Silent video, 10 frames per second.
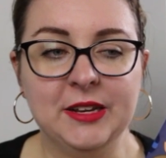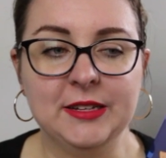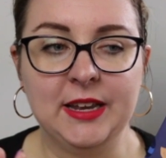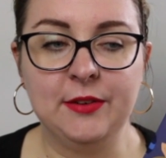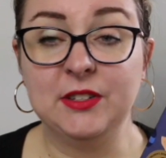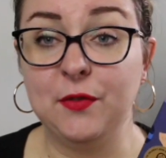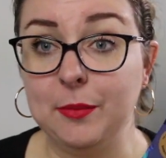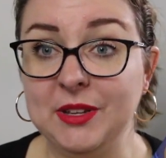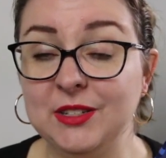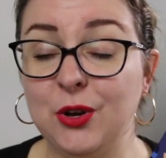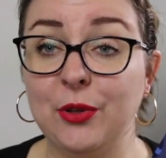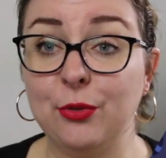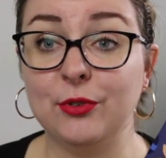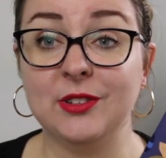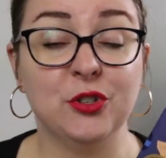because Evie's family is going
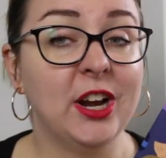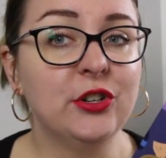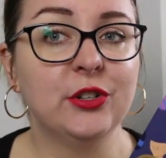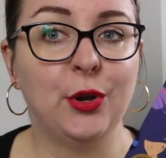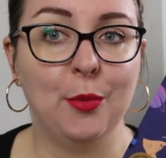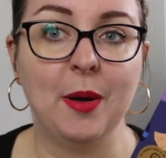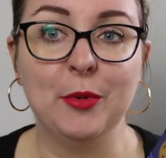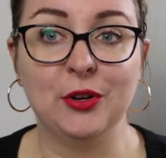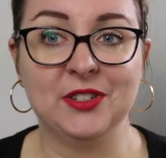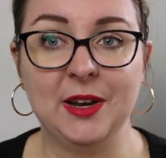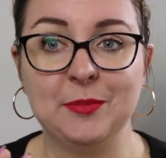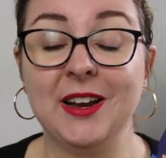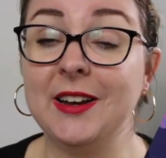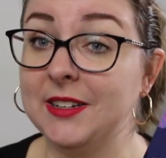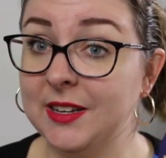through some changes. Her mum and her
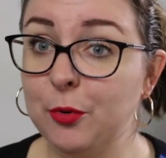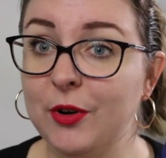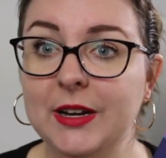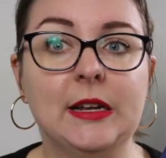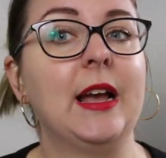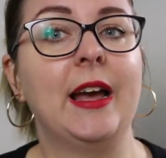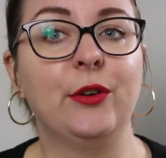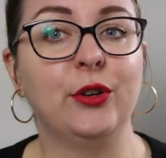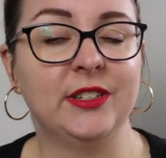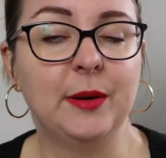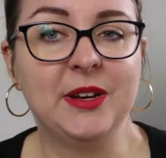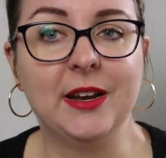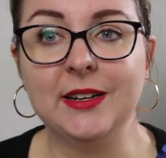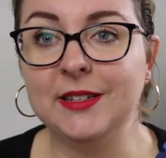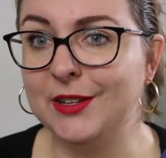stepdad are separating, and her
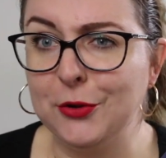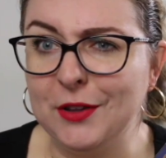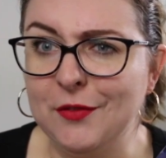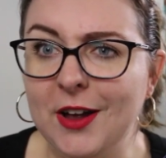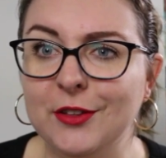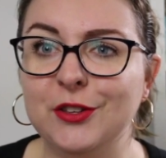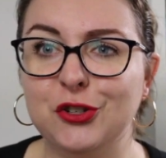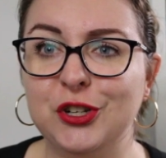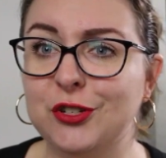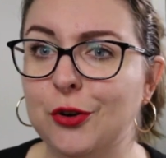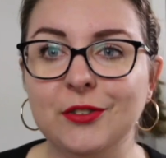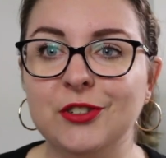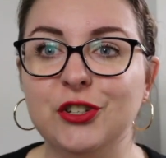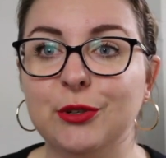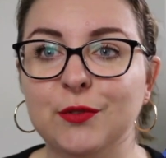stepdad is the only father that she's known
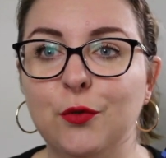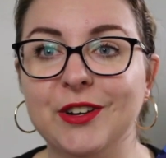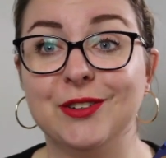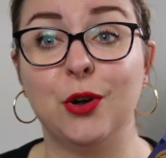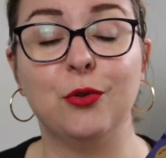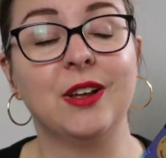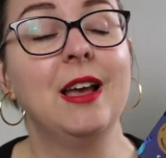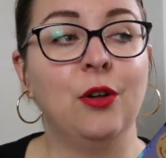since she was 4 years old.